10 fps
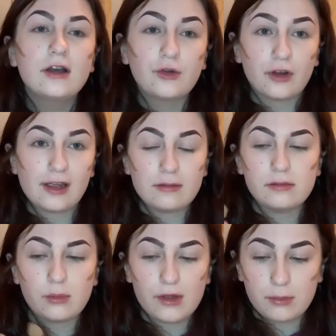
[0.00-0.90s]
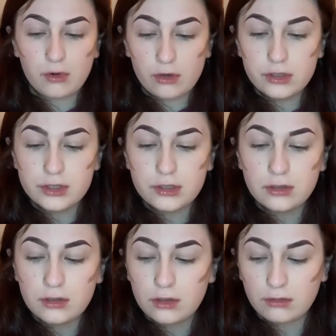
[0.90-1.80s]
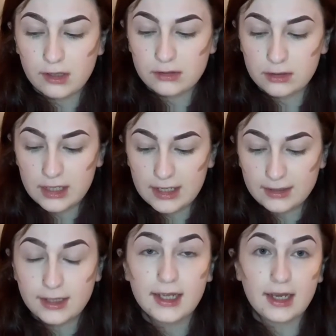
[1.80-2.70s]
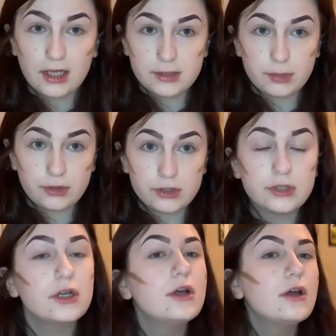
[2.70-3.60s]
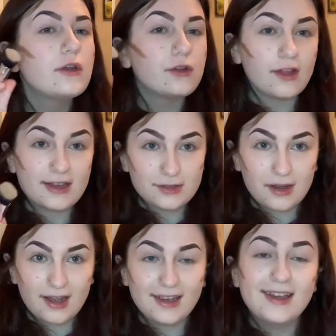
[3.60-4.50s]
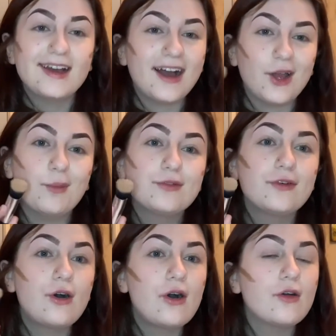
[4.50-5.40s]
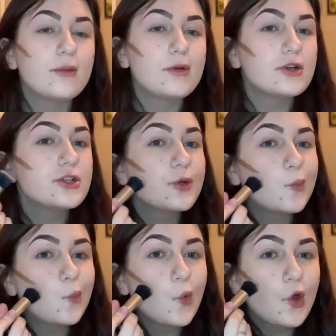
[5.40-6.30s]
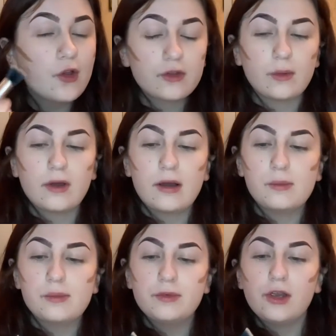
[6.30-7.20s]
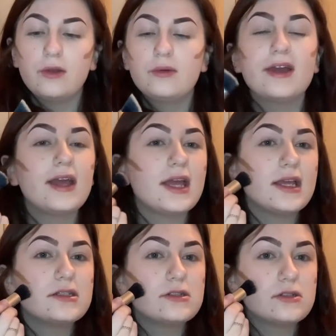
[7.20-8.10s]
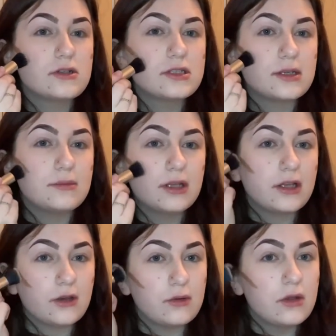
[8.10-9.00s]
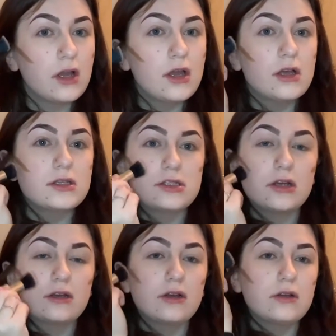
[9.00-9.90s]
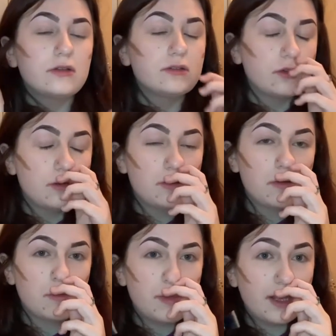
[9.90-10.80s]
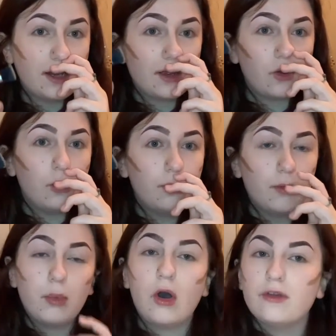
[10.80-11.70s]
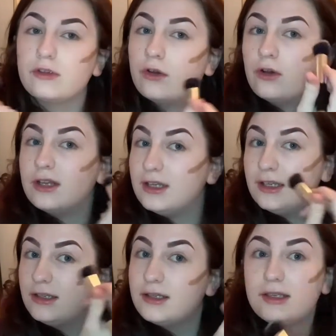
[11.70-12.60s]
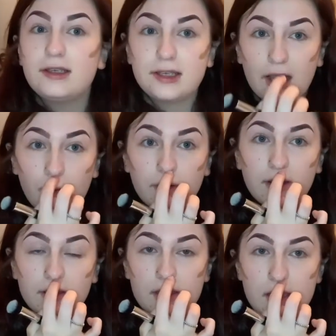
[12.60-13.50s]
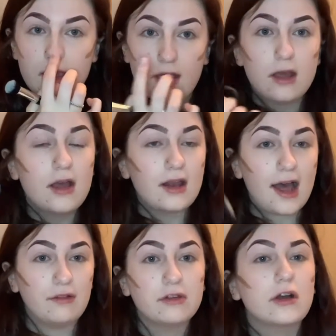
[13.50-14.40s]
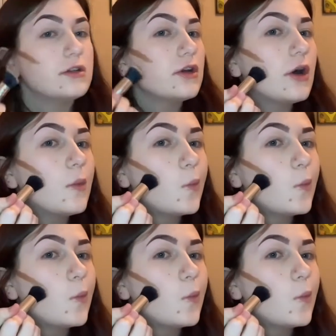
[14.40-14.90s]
cream with a brush rather than a sponge, so that is why I opt for the brush. So what I'll do is just simply do circles, mainly up, but also down the line of the contour.